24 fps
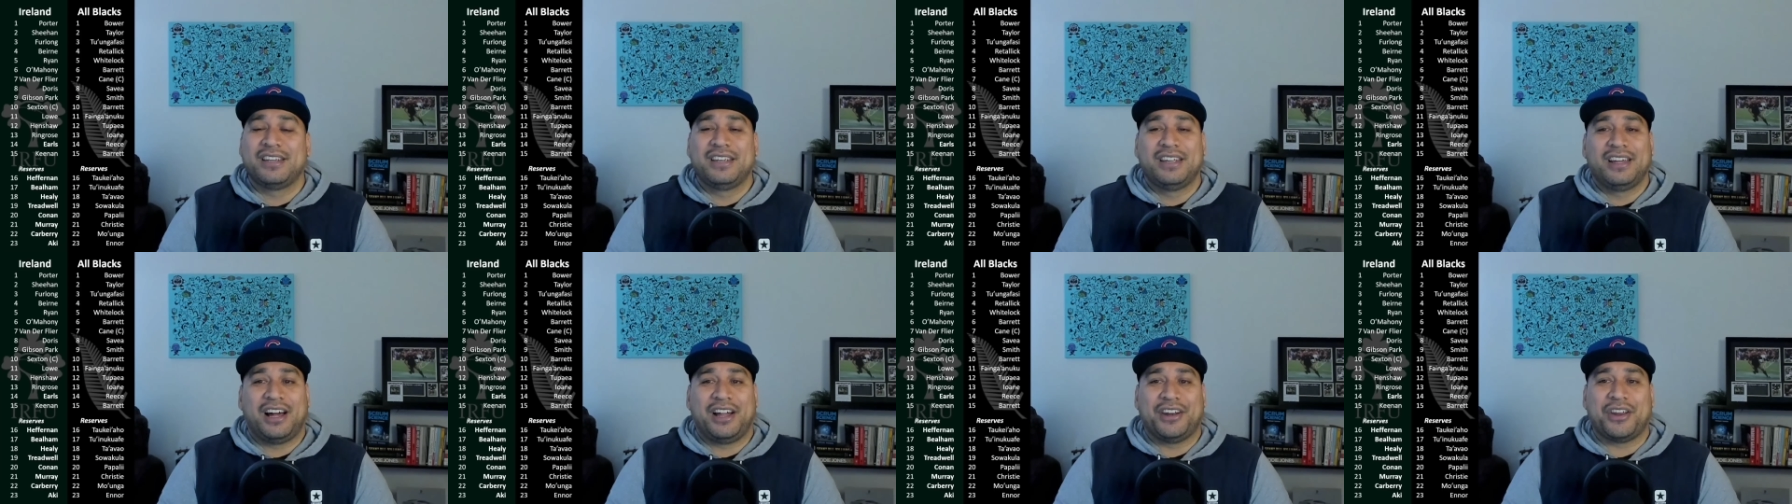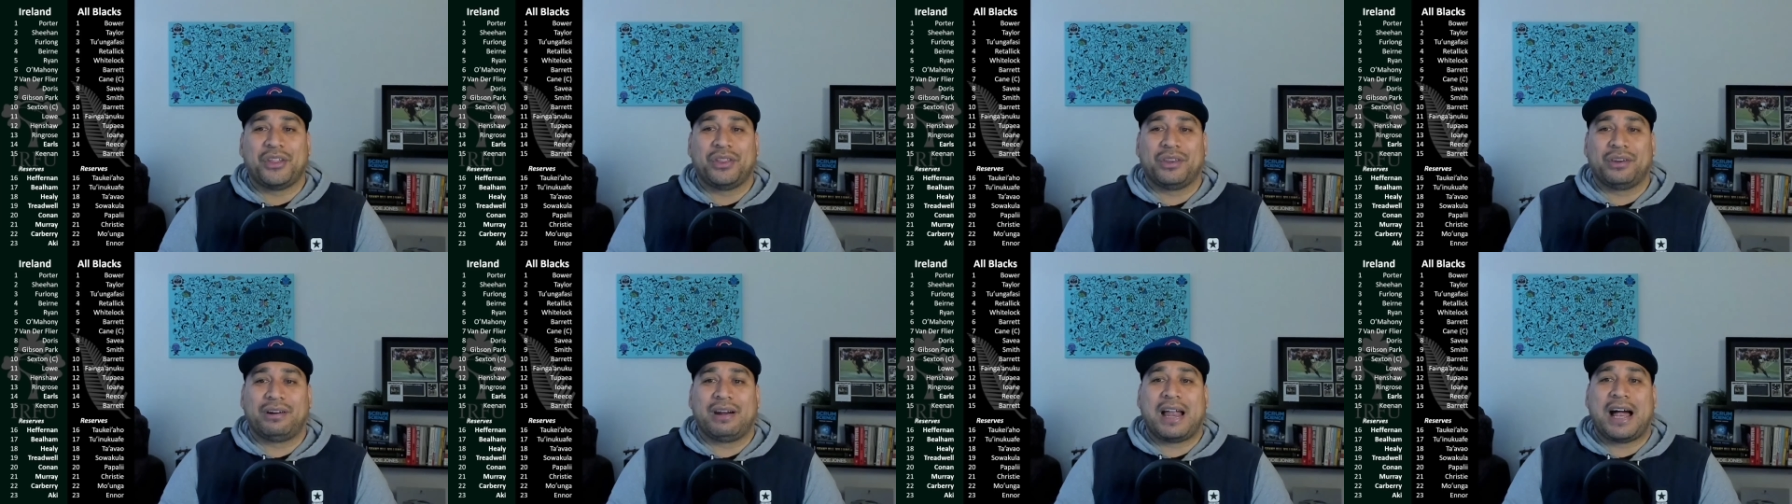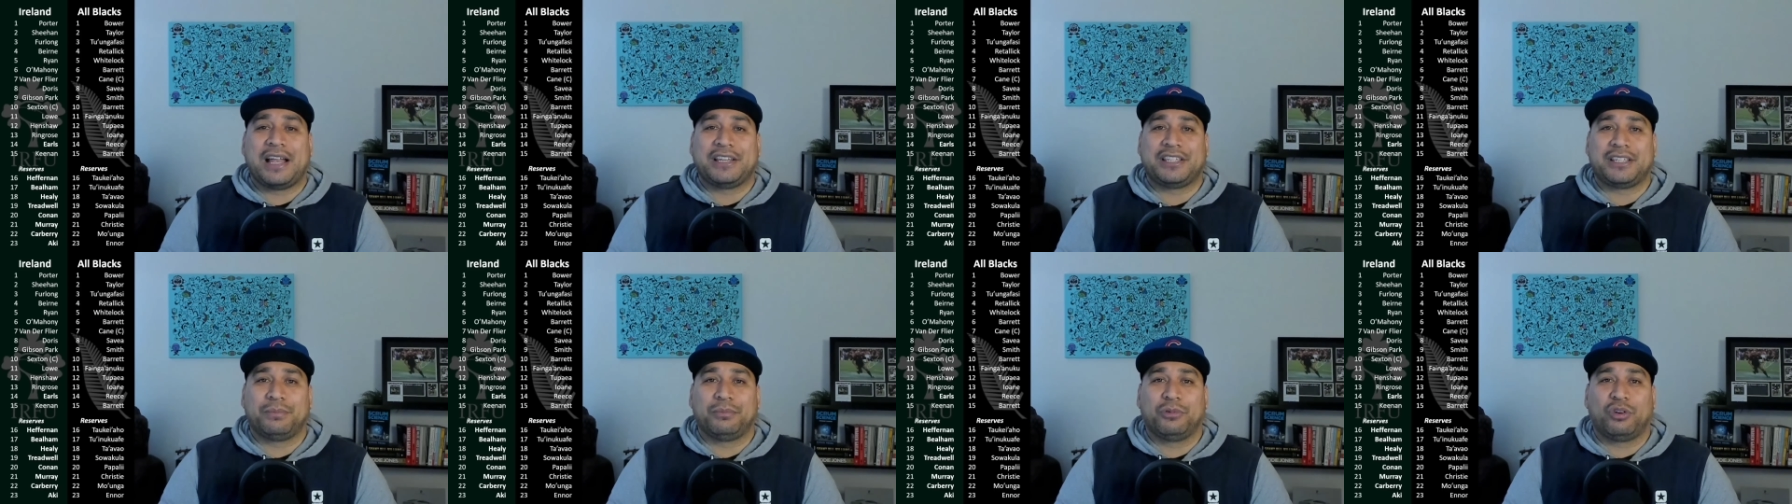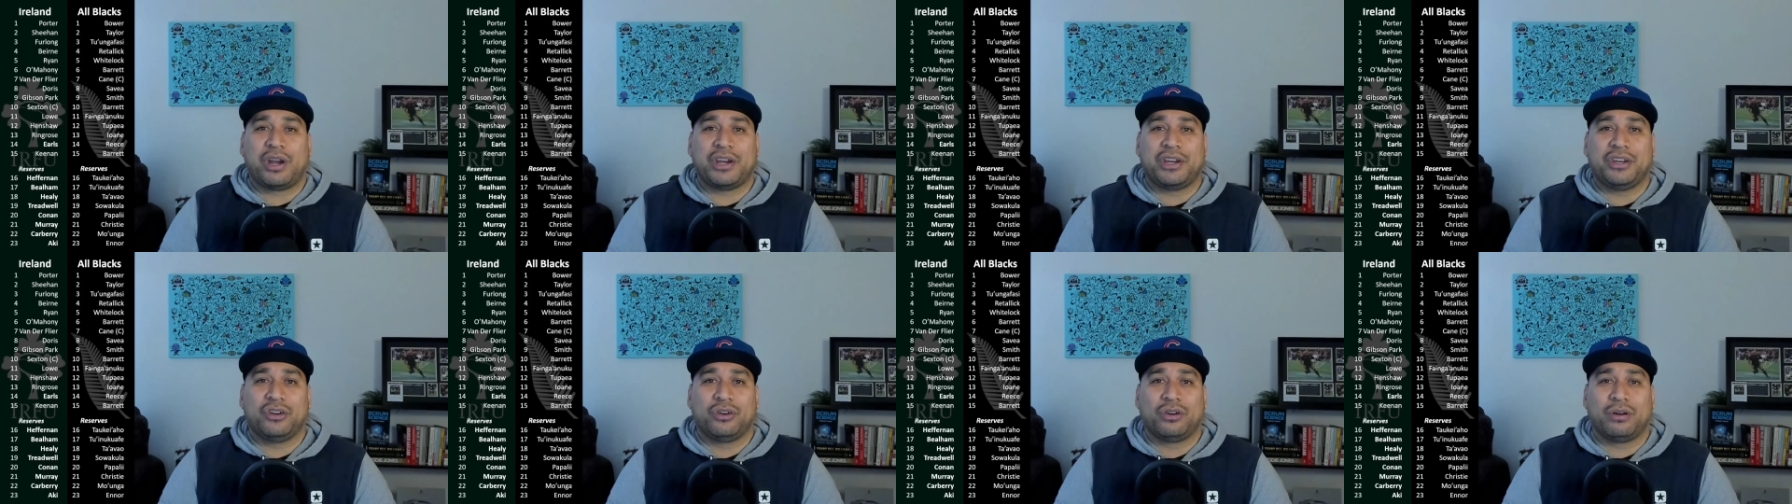I know there are some
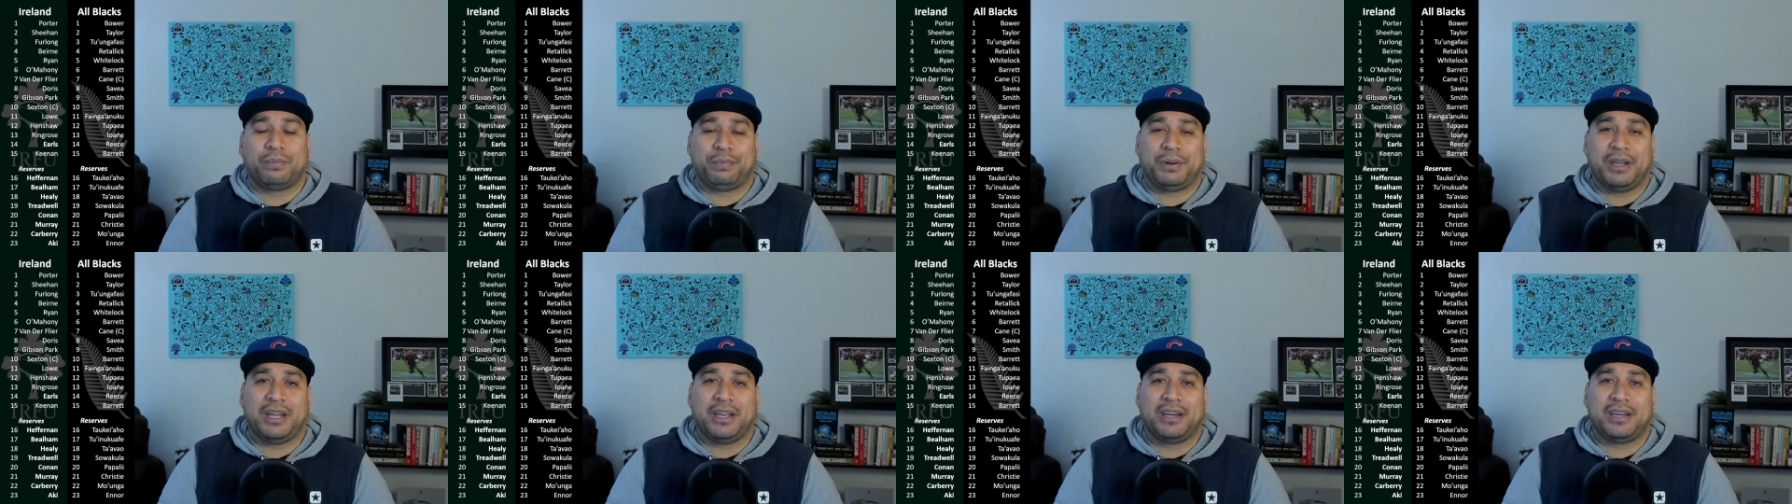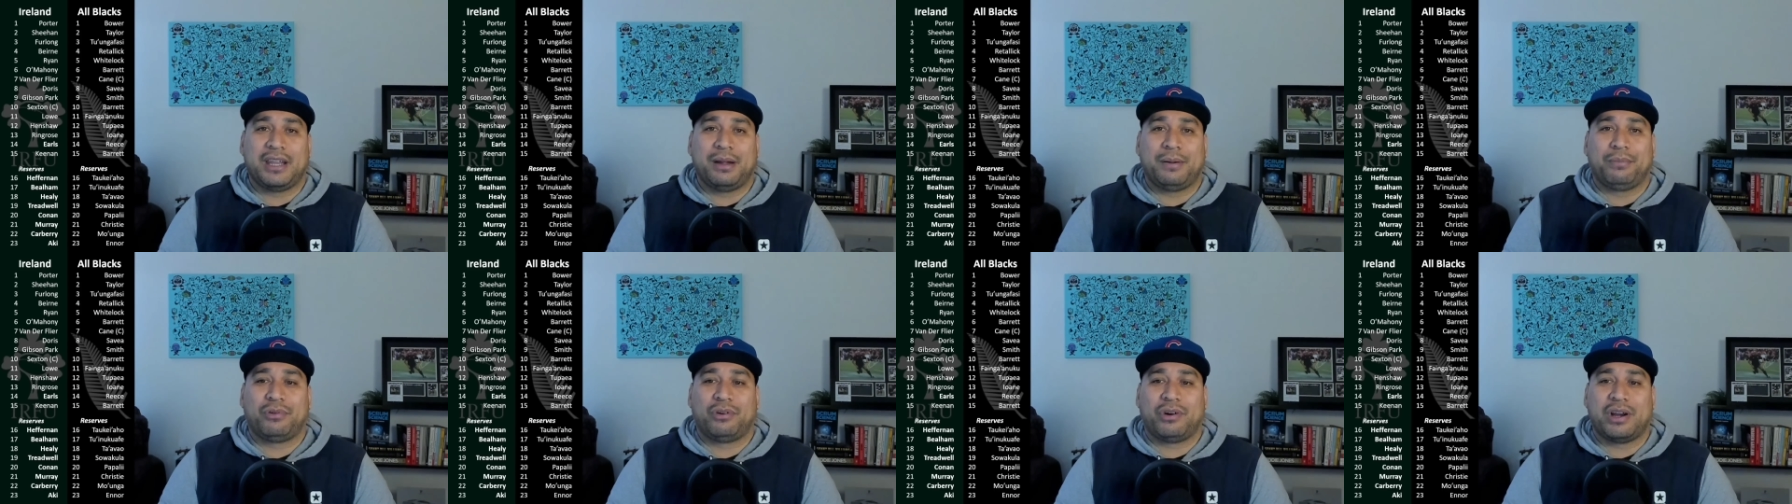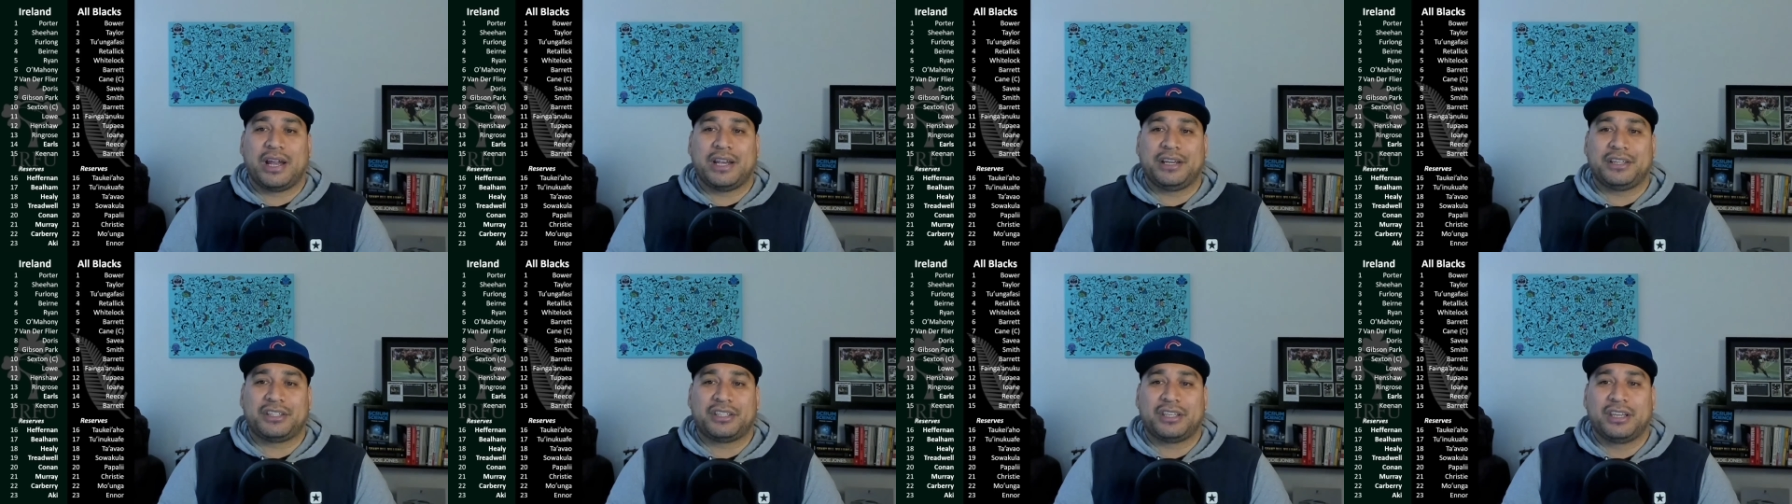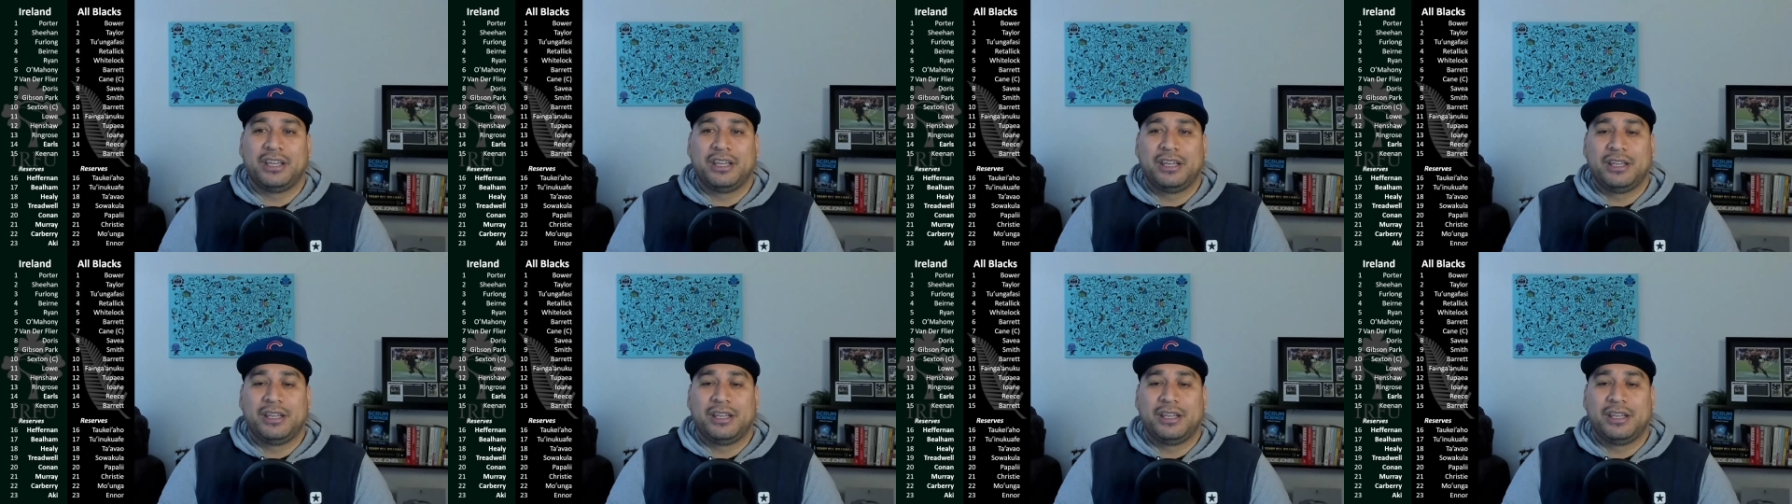great European number 8s,